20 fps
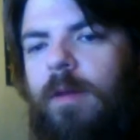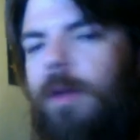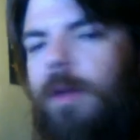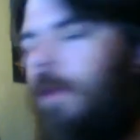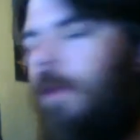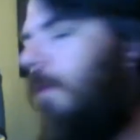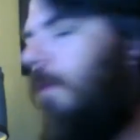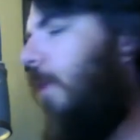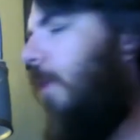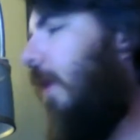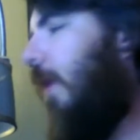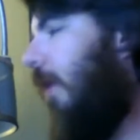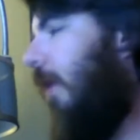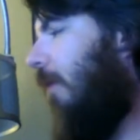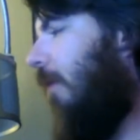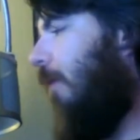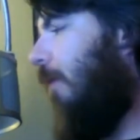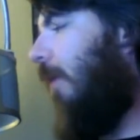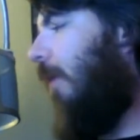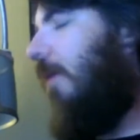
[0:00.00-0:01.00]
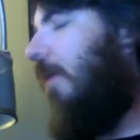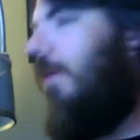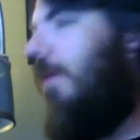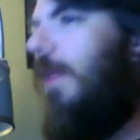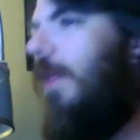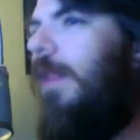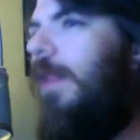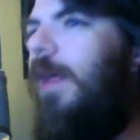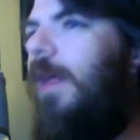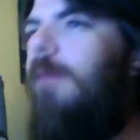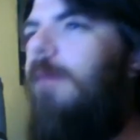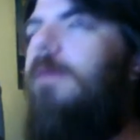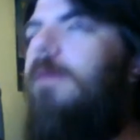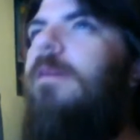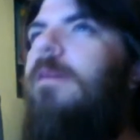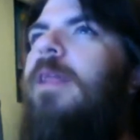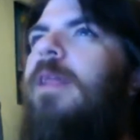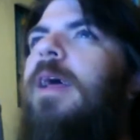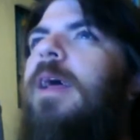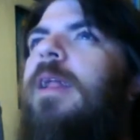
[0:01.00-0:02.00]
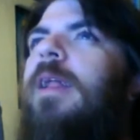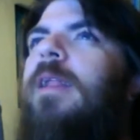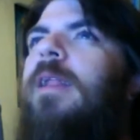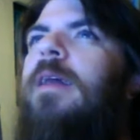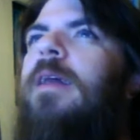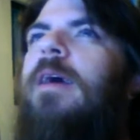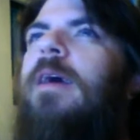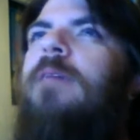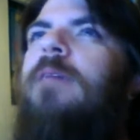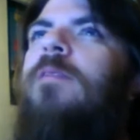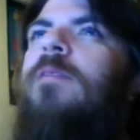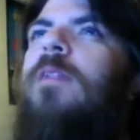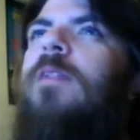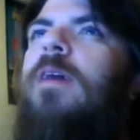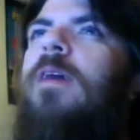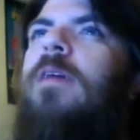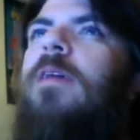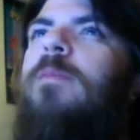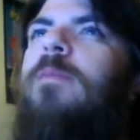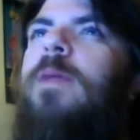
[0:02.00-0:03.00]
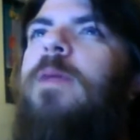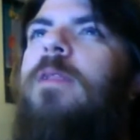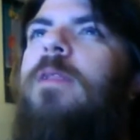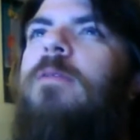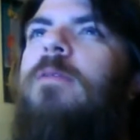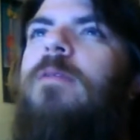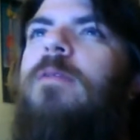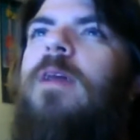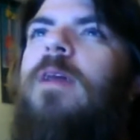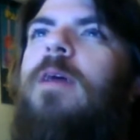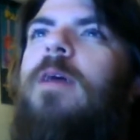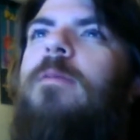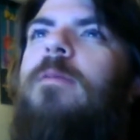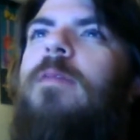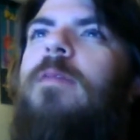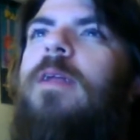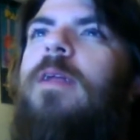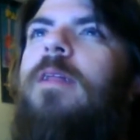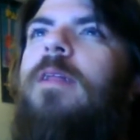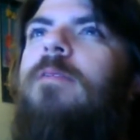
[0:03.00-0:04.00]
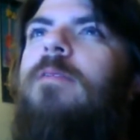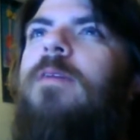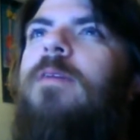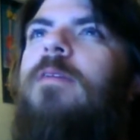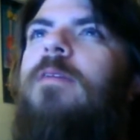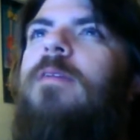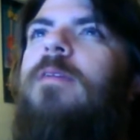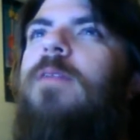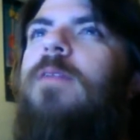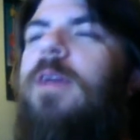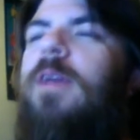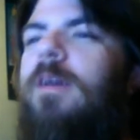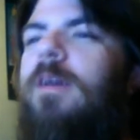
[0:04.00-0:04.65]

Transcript: We spent all that time doing that, and I spent no time setting the rest of it.